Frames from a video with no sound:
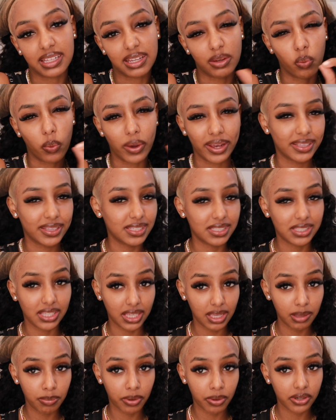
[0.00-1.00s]
white
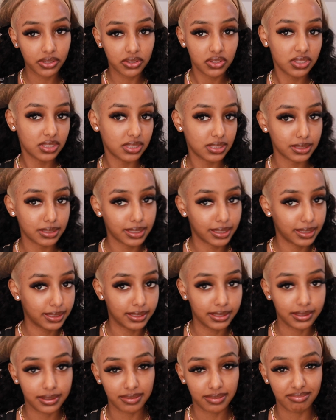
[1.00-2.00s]
sticky parts, and
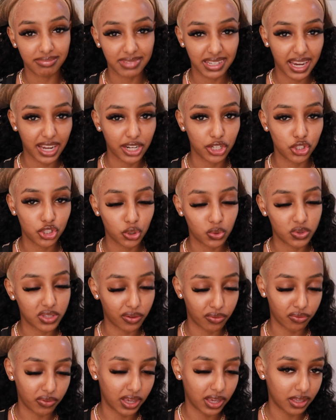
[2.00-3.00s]
it kind of shows how
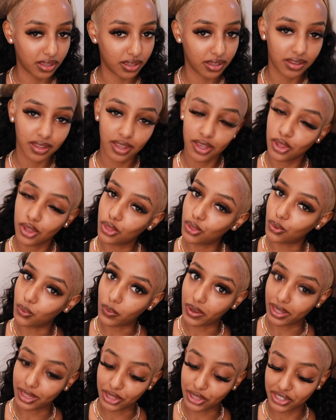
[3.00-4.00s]
fake the
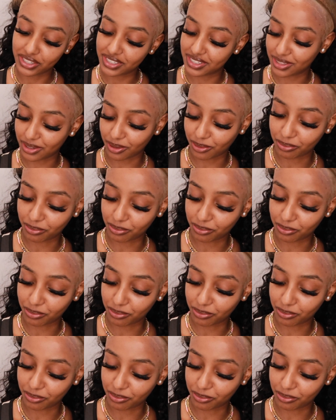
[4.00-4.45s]
wig looks. So.